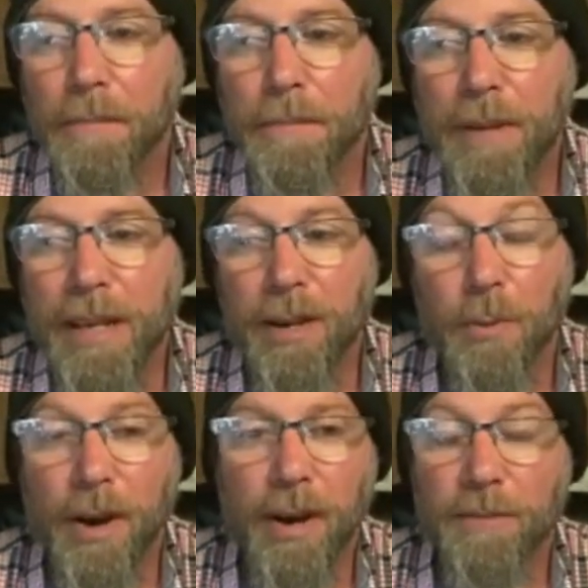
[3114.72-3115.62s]
being
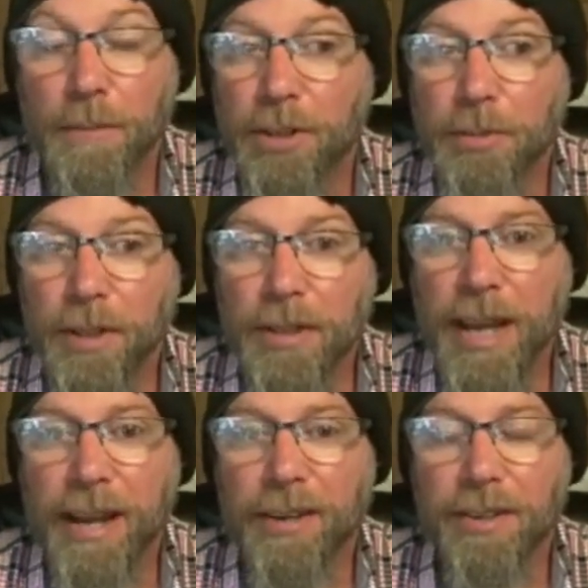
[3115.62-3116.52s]
aware of multiple
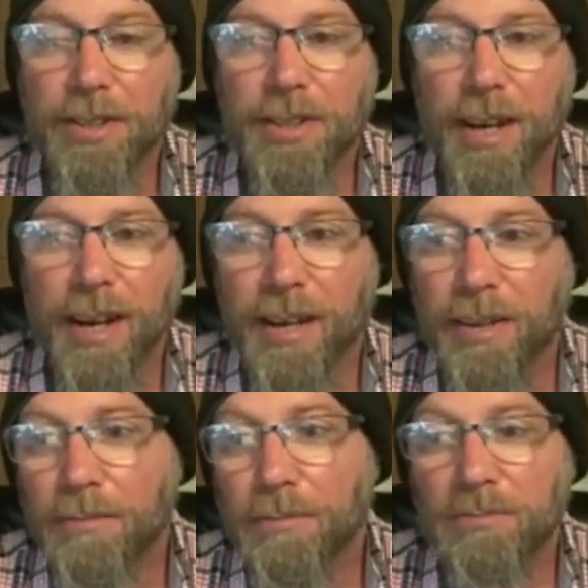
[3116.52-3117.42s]
attackers,
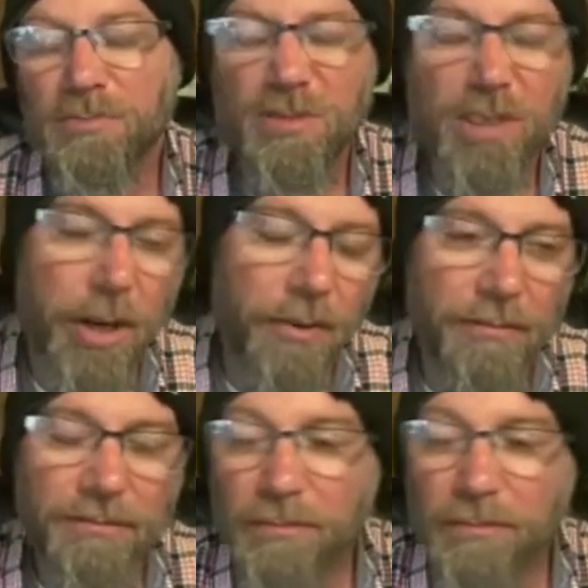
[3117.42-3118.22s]
uh, no,